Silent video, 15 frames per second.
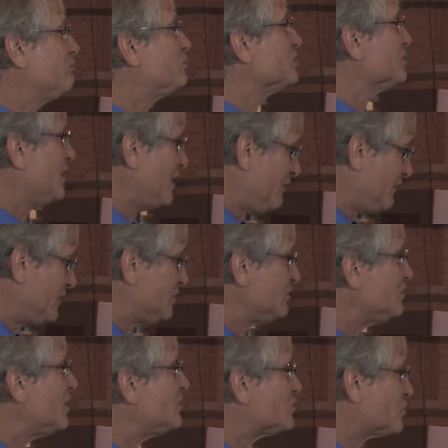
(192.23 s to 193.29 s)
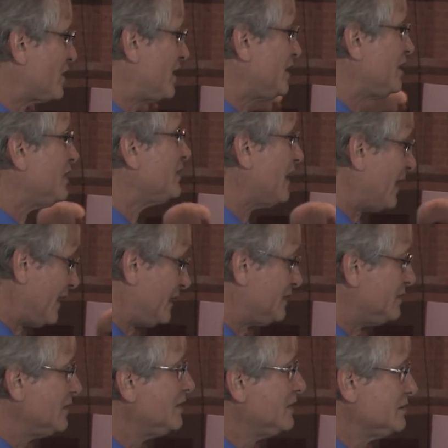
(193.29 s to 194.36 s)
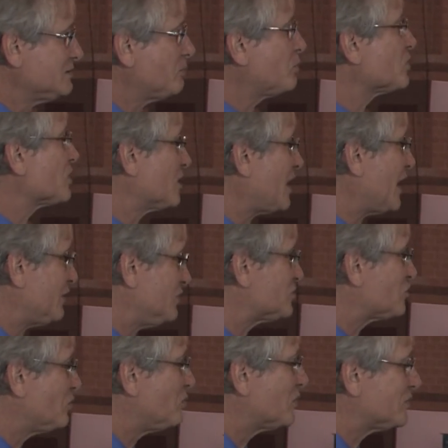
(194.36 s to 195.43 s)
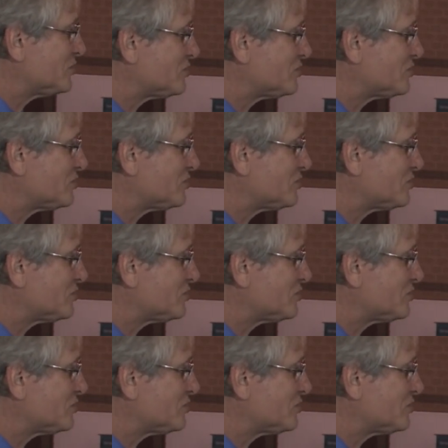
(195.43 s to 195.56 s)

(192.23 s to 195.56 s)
we believe in, in training at the Bergen County School Board